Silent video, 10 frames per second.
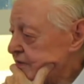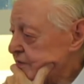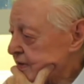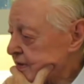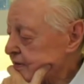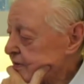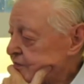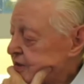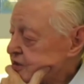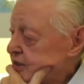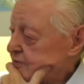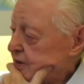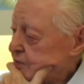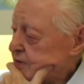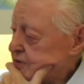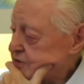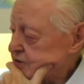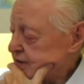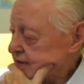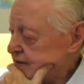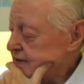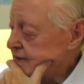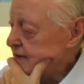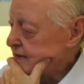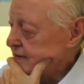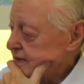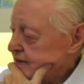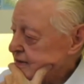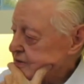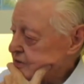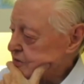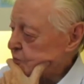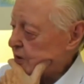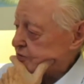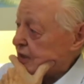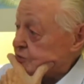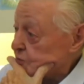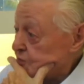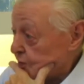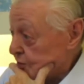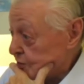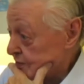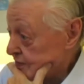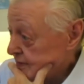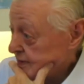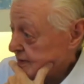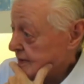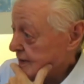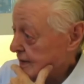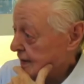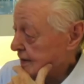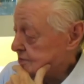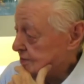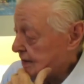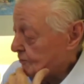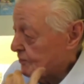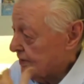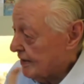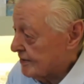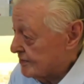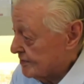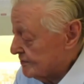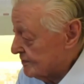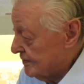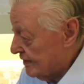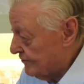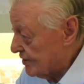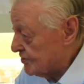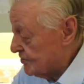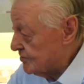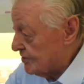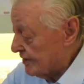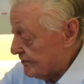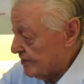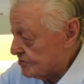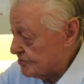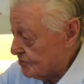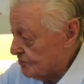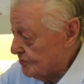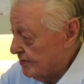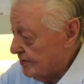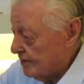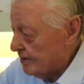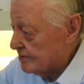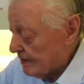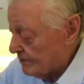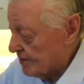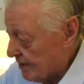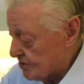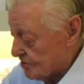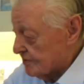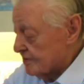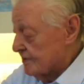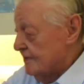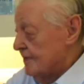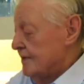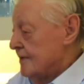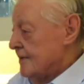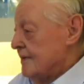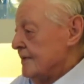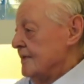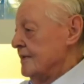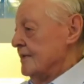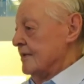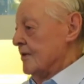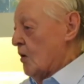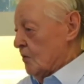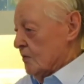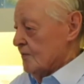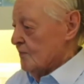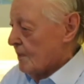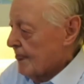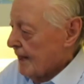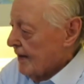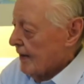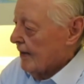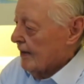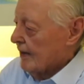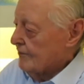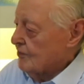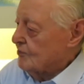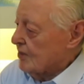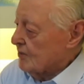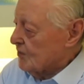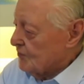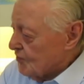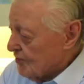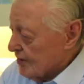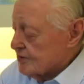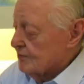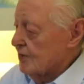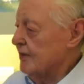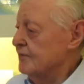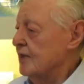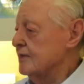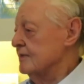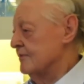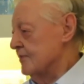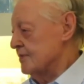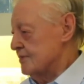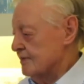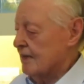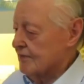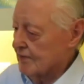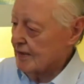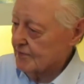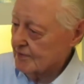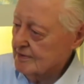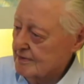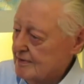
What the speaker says: evening. The first time I went to see her, she said, "What could I do for you?" I said, "I would like to eventually take these two examinations." "Oh, have you done it before?" I said, "Well, I've done this and that and the other."